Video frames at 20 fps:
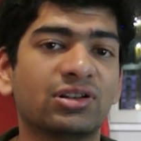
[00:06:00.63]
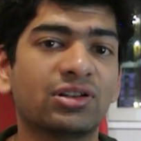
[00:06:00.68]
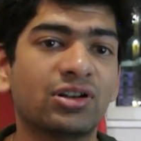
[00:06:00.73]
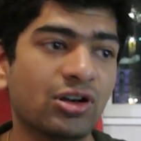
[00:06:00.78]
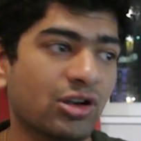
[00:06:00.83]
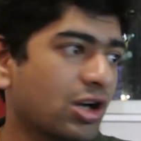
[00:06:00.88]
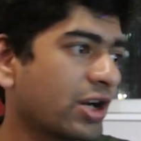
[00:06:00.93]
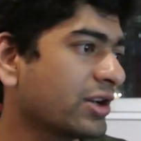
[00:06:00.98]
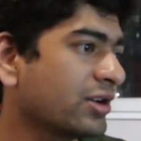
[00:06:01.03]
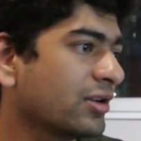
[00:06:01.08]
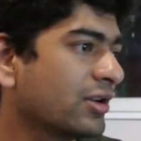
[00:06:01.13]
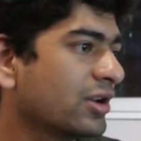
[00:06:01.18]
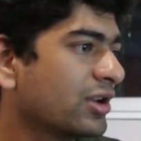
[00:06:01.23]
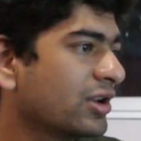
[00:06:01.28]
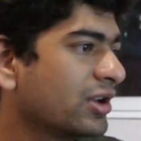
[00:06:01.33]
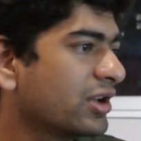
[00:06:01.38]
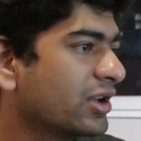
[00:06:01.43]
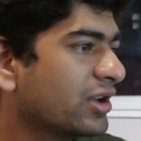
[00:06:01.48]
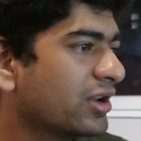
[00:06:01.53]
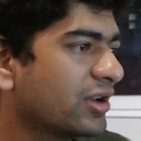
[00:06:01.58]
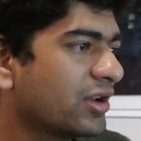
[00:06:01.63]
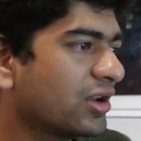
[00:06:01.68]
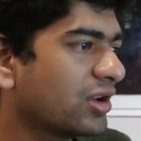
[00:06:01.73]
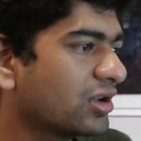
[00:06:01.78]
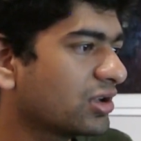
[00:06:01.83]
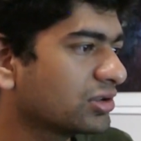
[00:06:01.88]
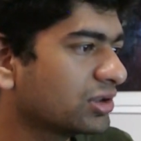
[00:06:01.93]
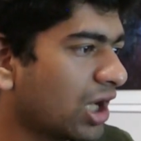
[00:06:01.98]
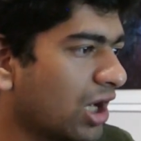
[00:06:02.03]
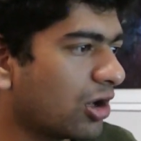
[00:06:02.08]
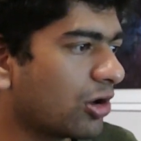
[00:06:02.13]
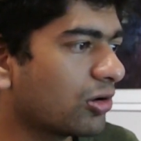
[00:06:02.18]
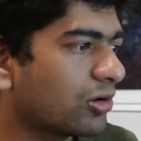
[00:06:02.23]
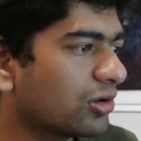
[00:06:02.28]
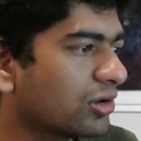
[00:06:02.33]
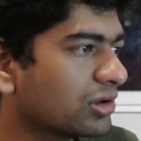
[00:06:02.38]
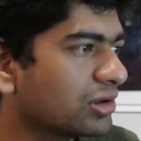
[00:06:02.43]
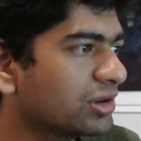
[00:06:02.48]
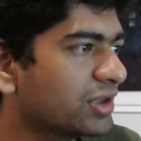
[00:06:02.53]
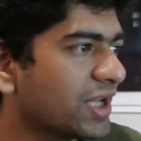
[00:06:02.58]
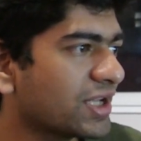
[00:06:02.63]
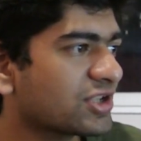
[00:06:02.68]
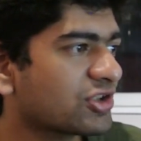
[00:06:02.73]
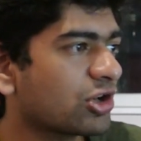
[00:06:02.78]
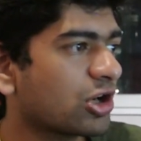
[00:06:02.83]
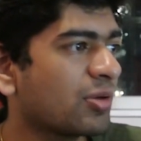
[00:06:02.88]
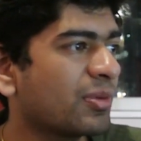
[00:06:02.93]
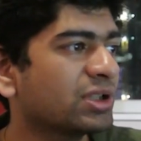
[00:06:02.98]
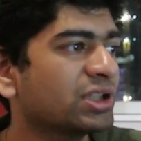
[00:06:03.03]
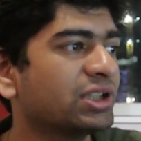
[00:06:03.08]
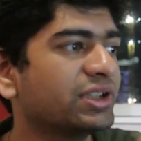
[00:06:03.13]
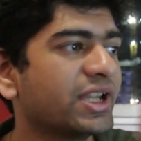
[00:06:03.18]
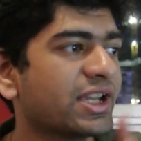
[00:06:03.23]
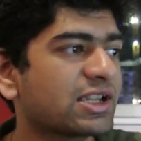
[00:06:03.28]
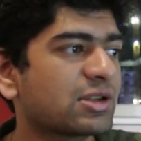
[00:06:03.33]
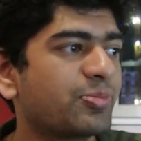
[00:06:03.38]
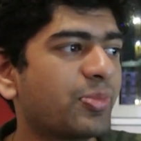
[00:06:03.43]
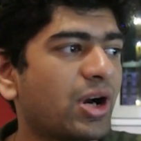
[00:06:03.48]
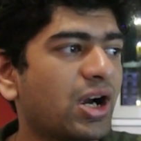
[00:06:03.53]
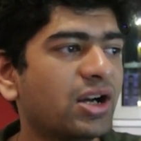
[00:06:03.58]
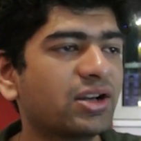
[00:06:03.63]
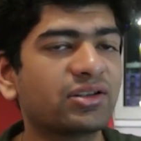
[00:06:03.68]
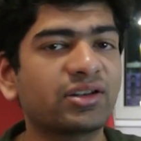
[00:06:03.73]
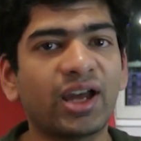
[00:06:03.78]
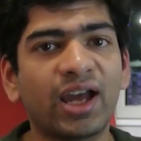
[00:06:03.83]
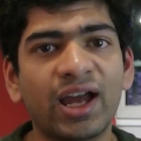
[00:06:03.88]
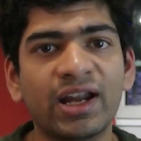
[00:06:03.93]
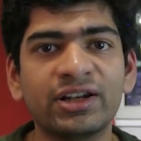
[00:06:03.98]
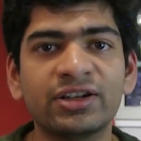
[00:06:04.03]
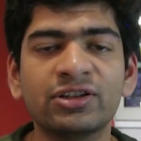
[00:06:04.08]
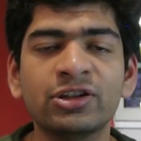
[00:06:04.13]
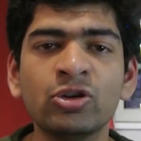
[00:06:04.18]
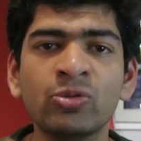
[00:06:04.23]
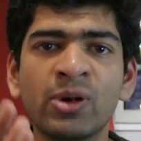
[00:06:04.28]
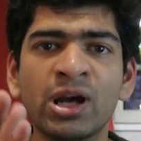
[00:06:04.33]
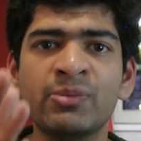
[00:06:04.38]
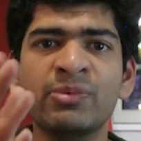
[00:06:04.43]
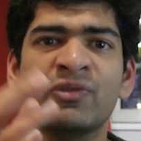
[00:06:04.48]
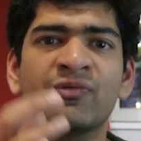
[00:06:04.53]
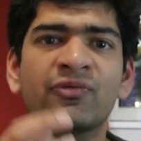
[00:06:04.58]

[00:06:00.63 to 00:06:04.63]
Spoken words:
Alright, now let's talk about the next part. And you might be